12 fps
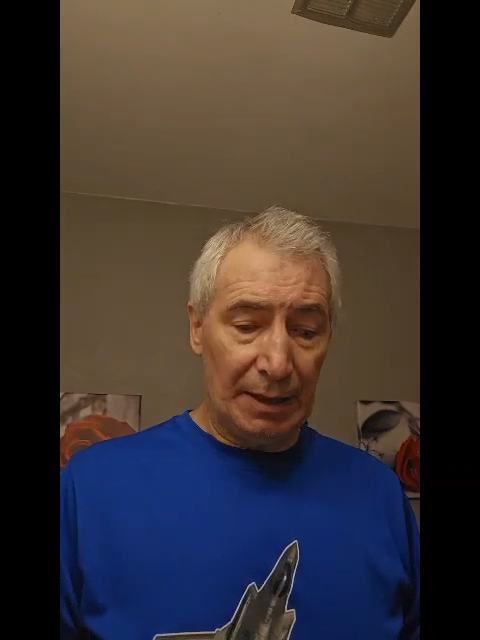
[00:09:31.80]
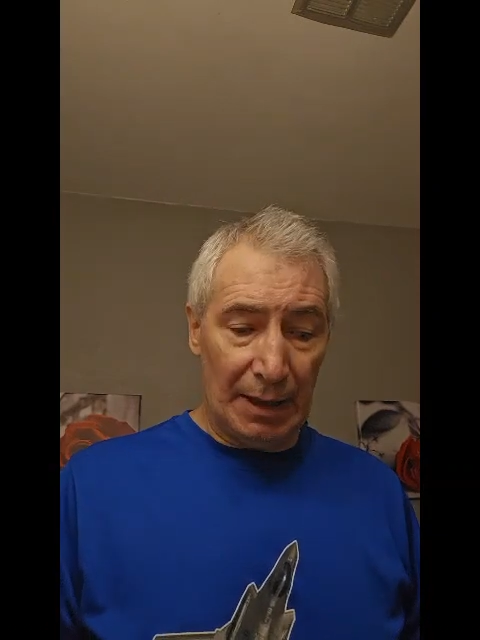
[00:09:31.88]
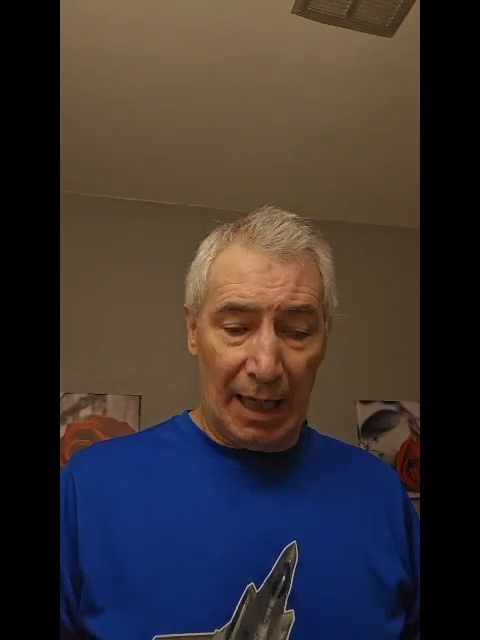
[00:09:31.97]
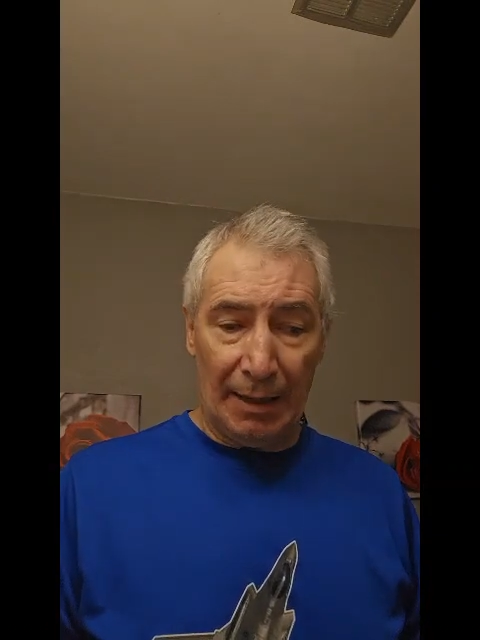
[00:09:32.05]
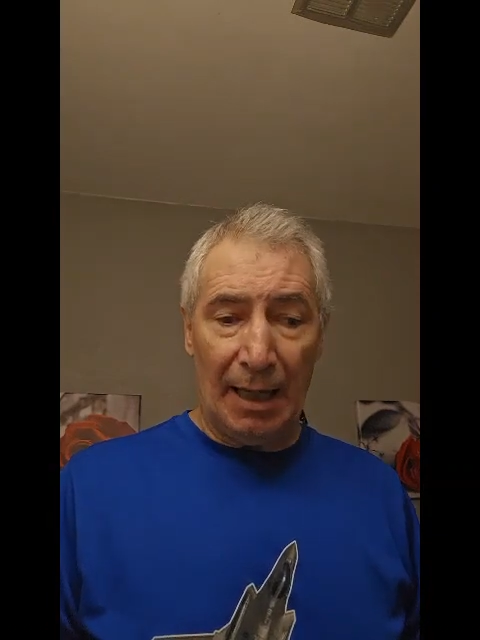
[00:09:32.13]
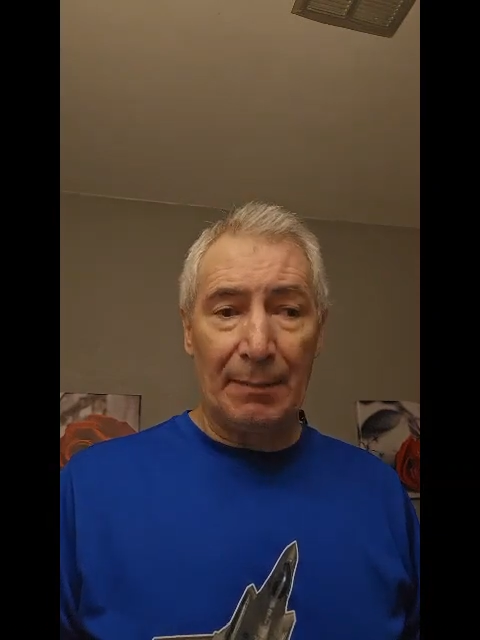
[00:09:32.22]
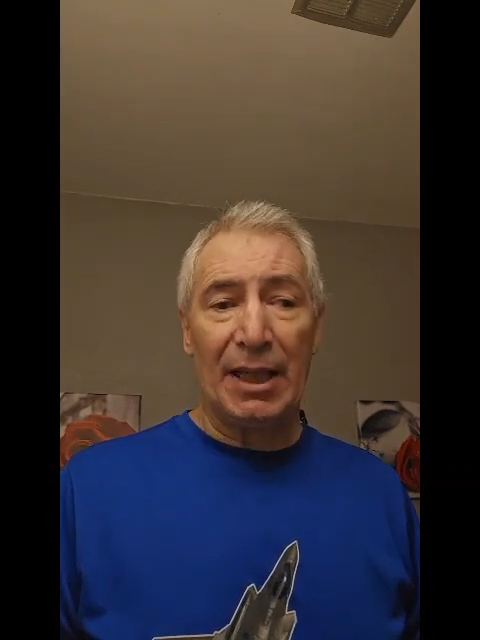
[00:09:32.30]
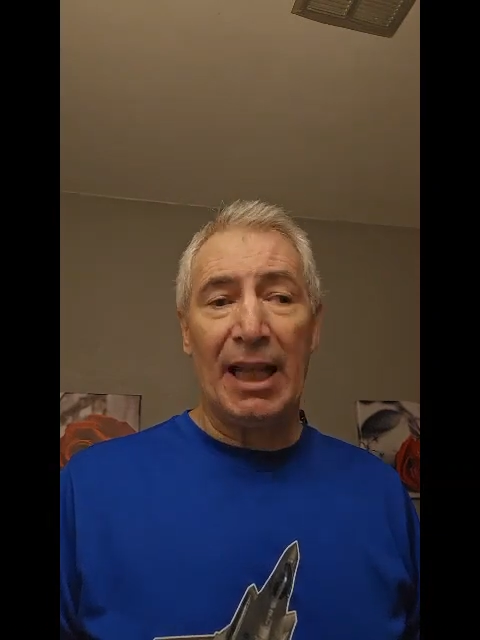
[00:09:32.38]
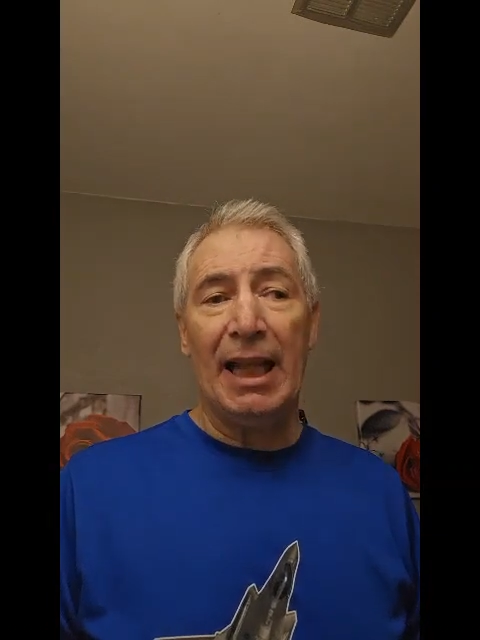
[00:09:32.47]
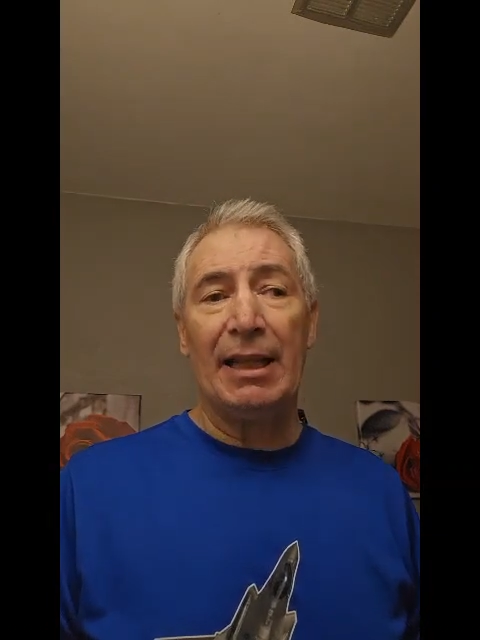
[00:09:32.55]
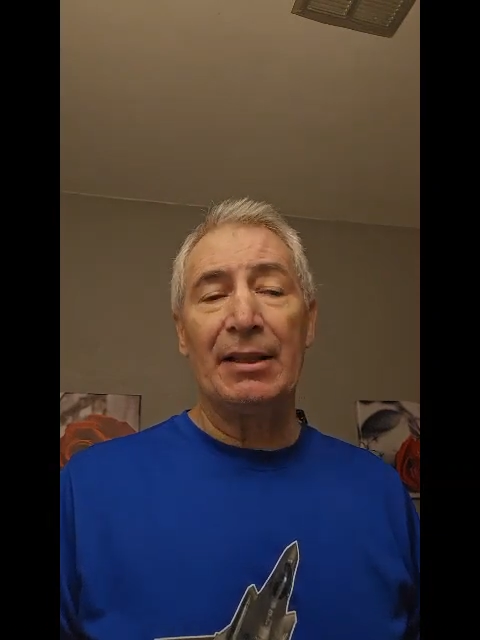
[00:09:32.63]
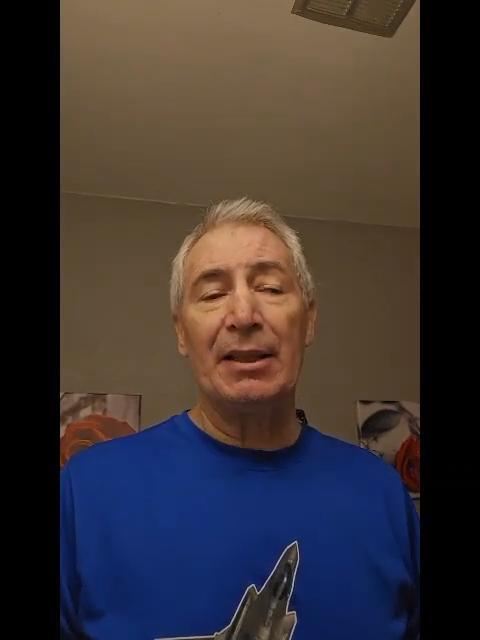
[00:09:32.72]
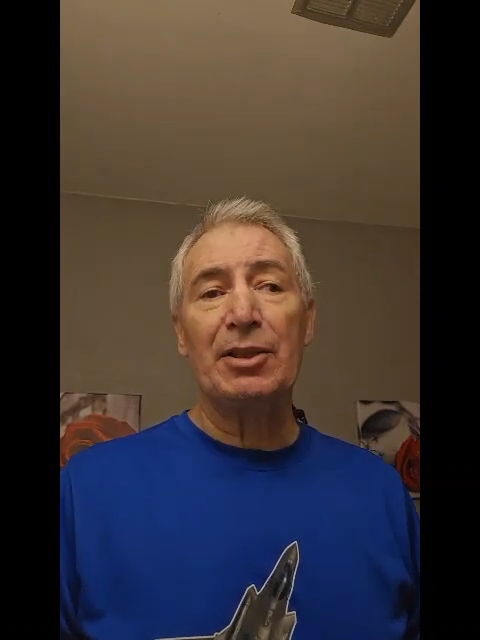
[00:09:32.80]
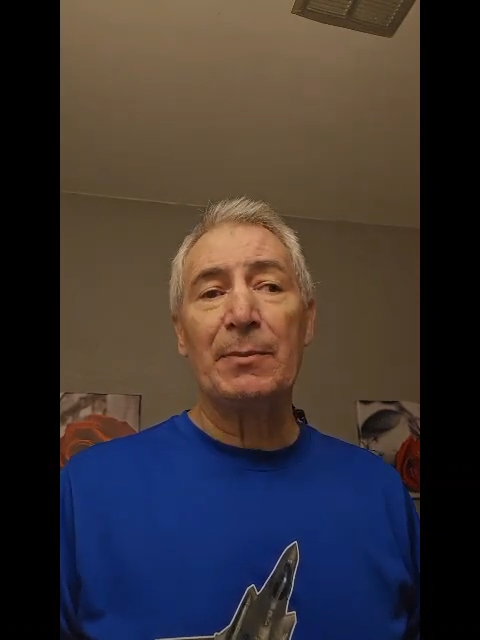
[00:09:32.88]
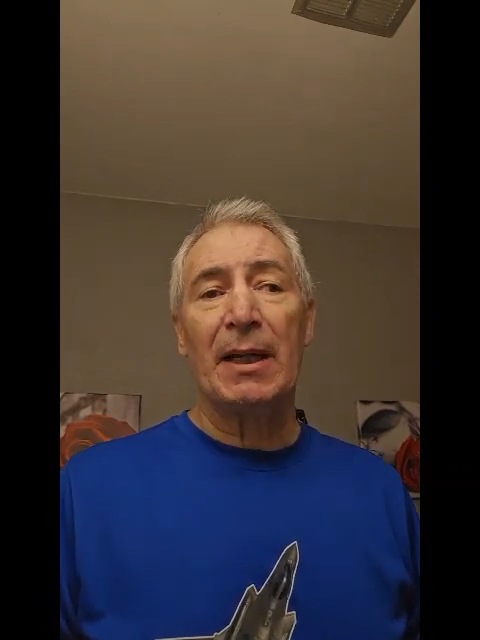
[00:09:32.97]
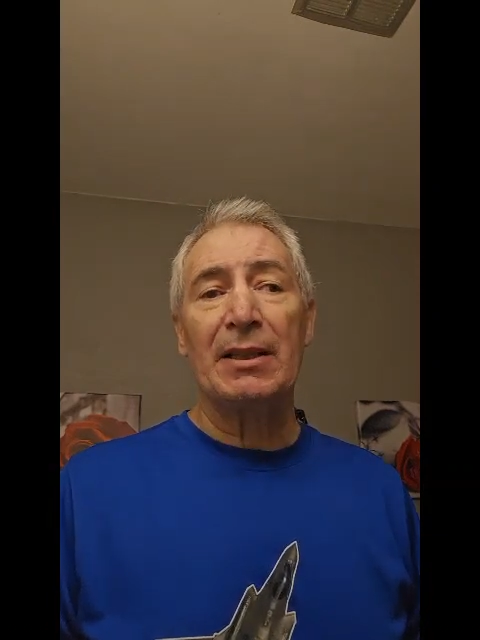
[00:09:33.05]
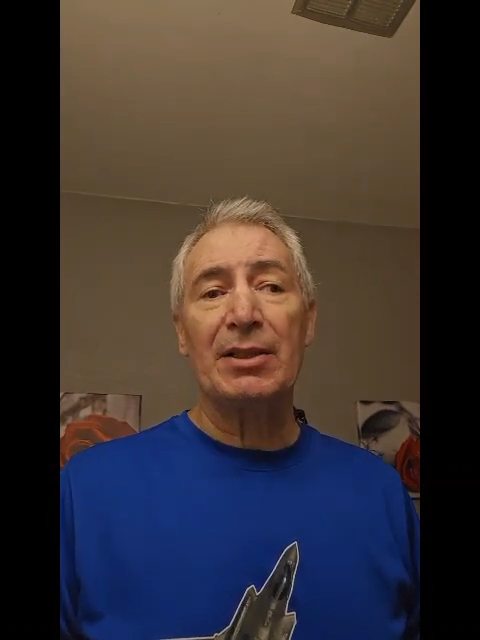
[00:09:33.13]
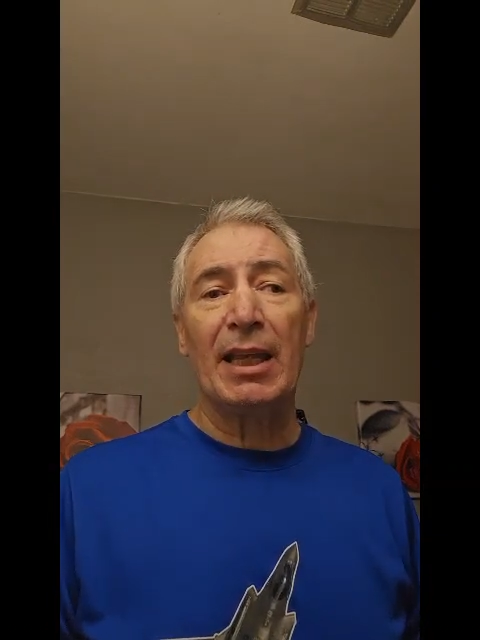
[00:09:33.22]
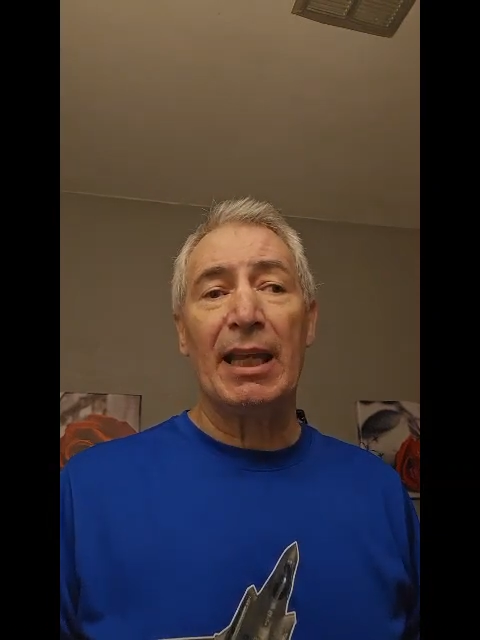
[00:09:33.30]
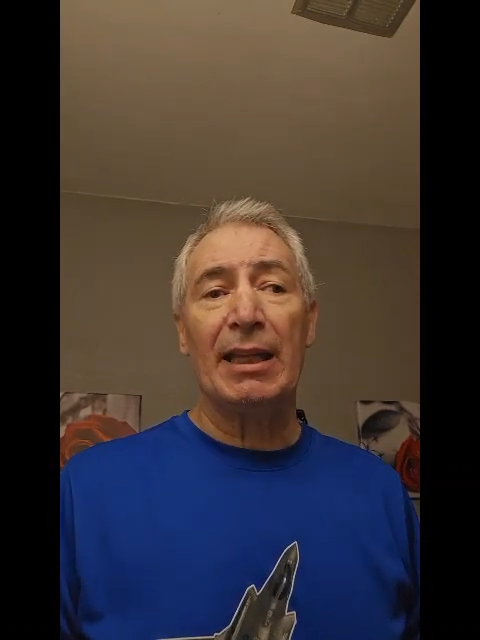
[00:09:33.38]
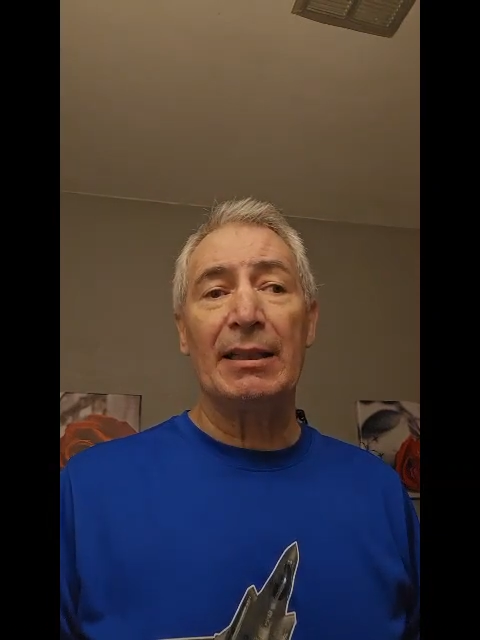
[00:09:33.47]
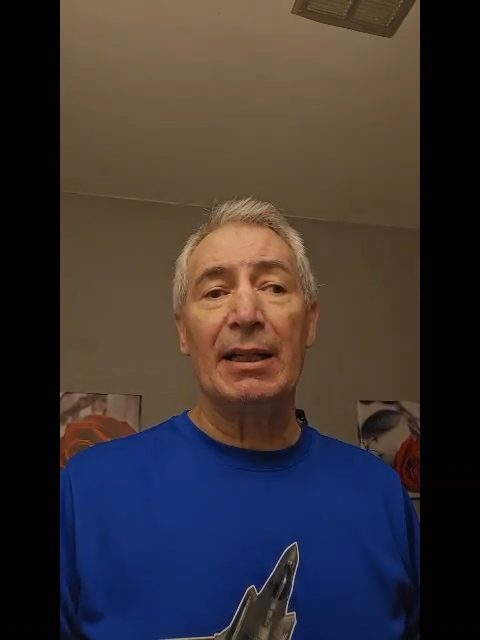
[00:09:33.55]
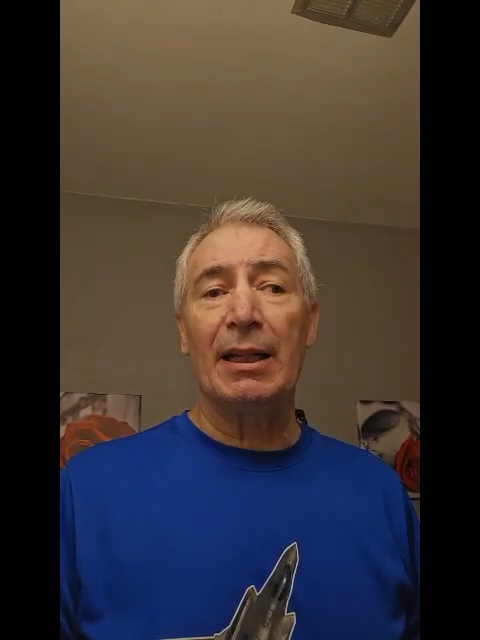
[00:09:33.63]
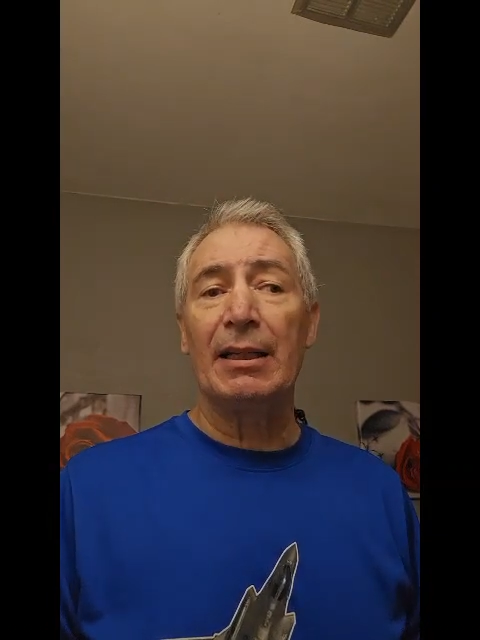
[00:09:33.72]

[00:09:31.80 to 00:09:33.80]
I'm going to end this by saying,